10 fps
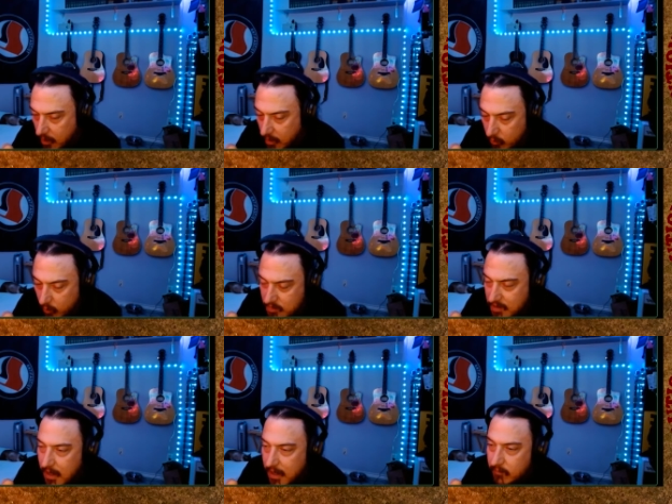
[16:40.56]
towards
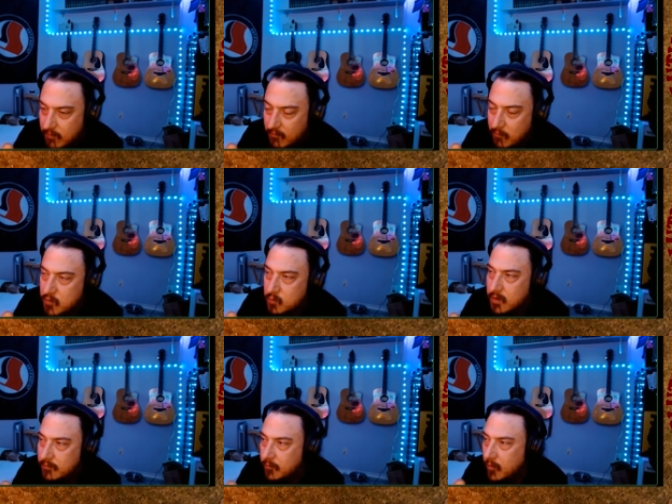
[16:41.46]
the height of that first
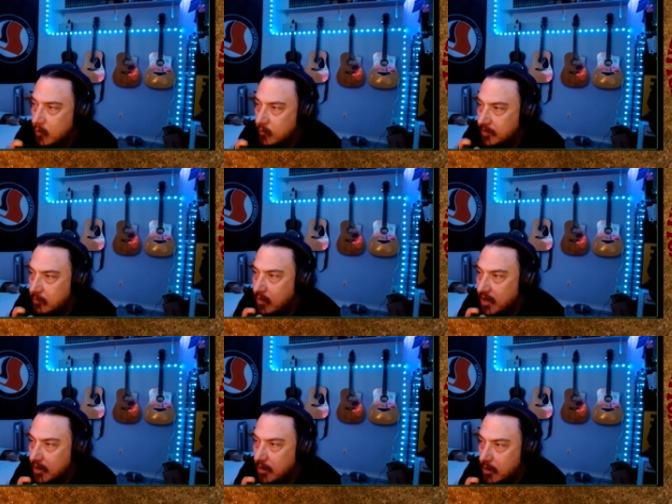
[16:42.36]
wave of COVID,
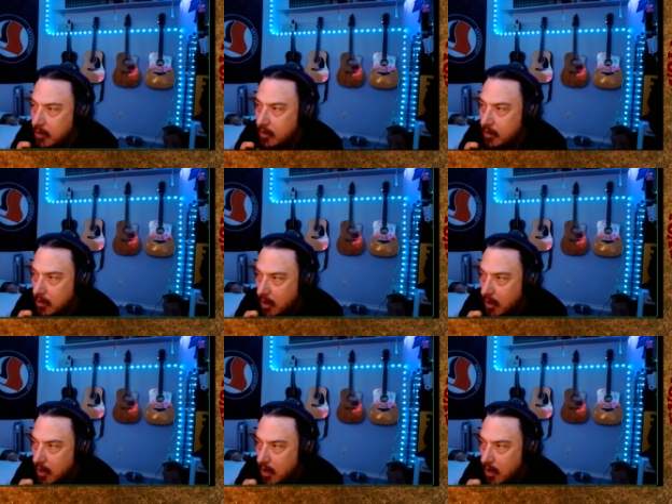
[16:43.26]
when
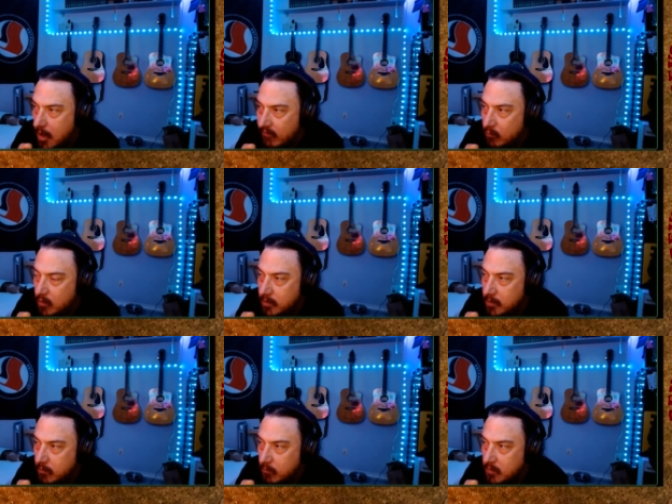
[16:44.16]

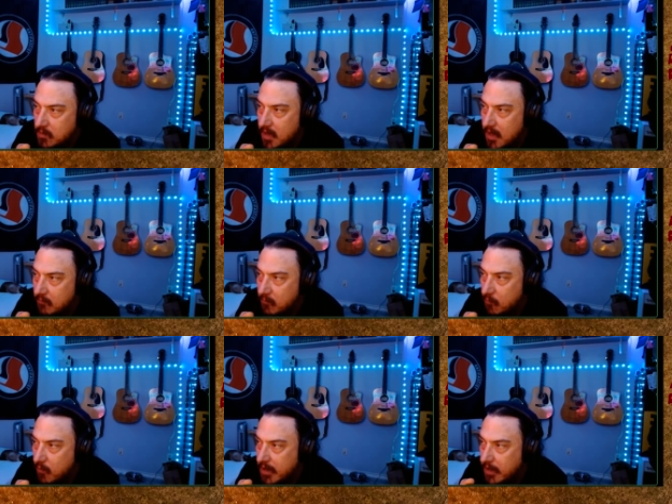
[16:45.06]
everyone was kind of
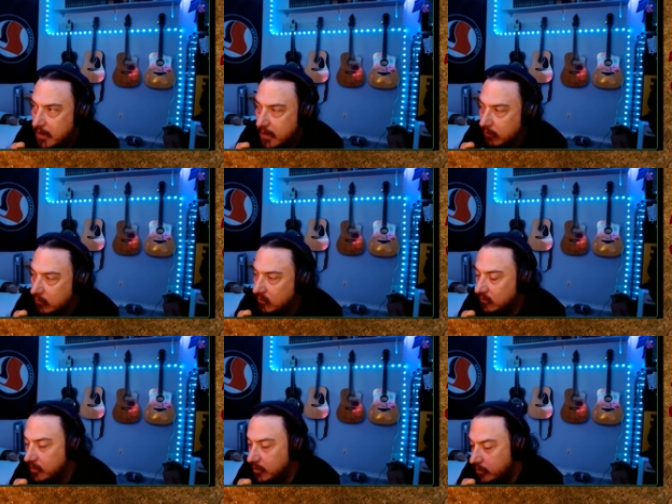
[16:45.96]
afraid. And I was
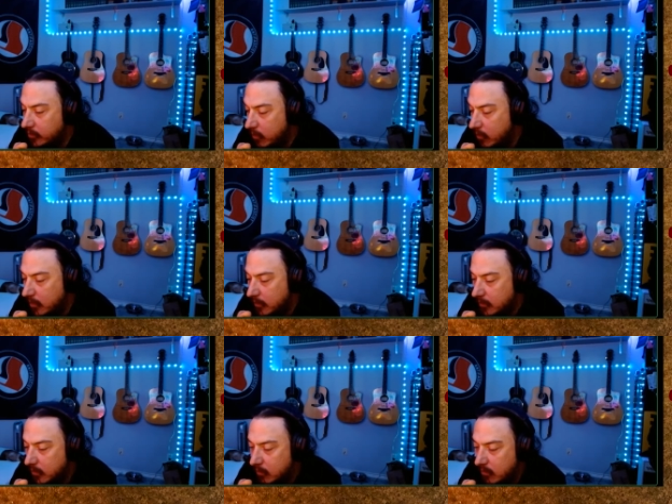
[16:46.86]
living in New York, and
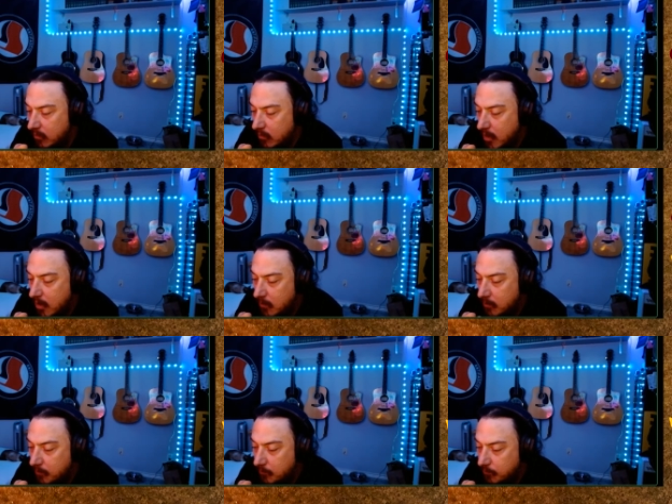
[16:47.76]
there were,
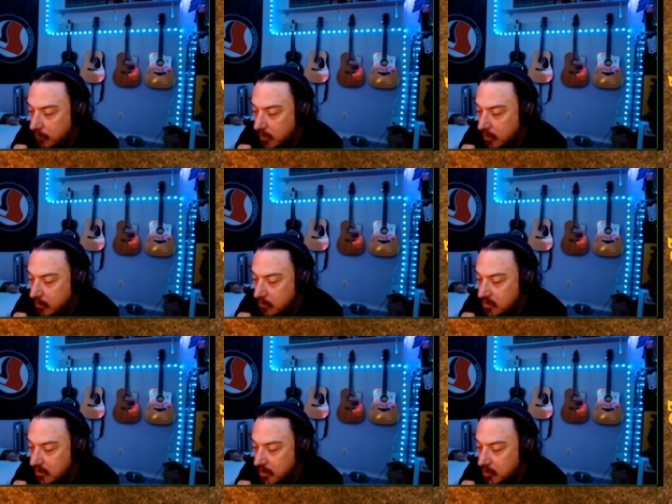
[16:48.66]
you know,
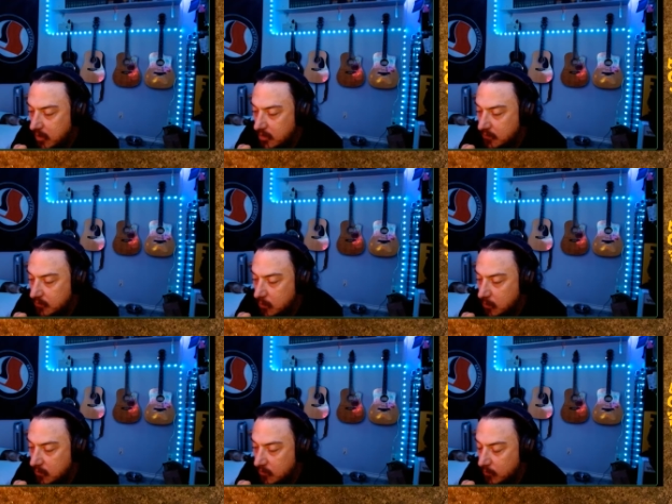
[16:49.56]
semi trucks of
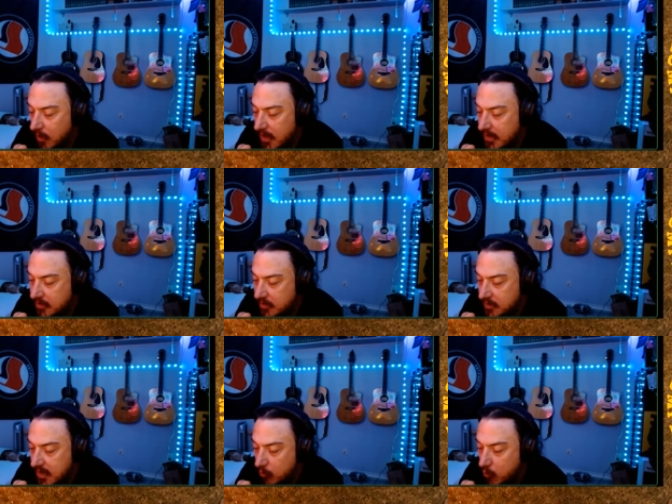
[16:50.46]
coolers for bodies at
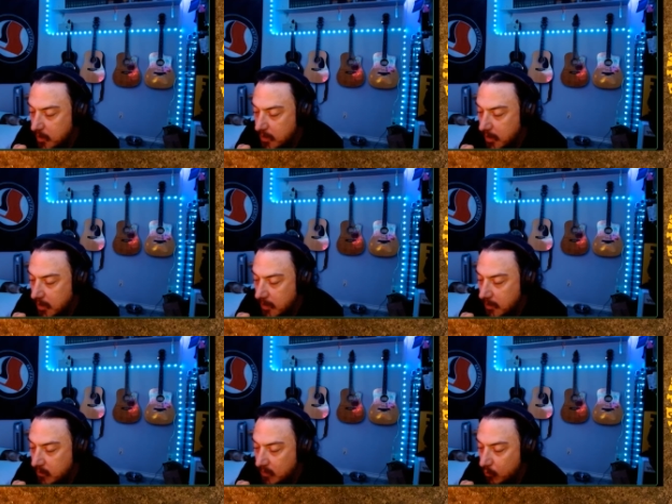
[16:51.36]
that point,
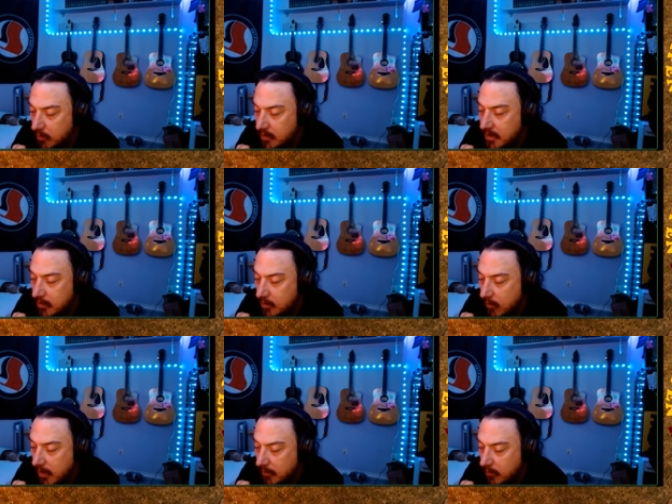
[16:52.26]
and people were dying all
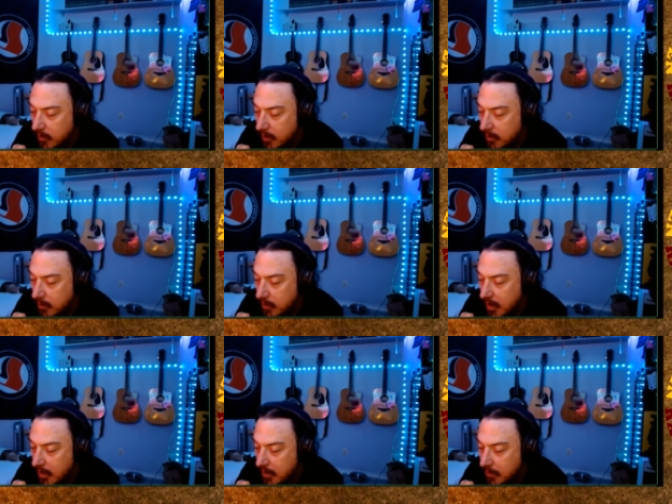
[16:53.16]
around. And
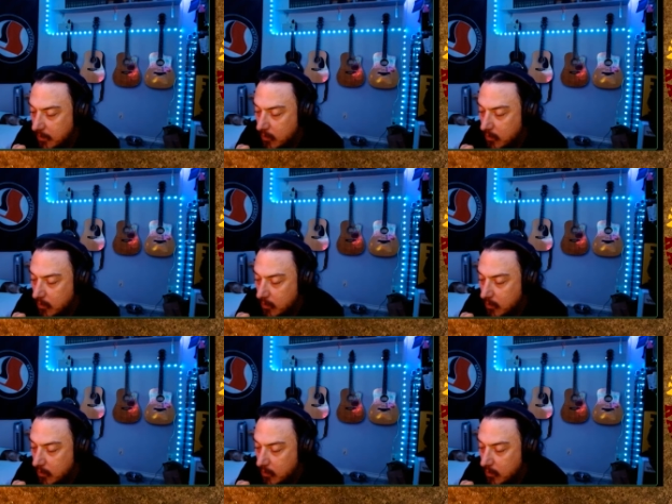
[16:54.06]
I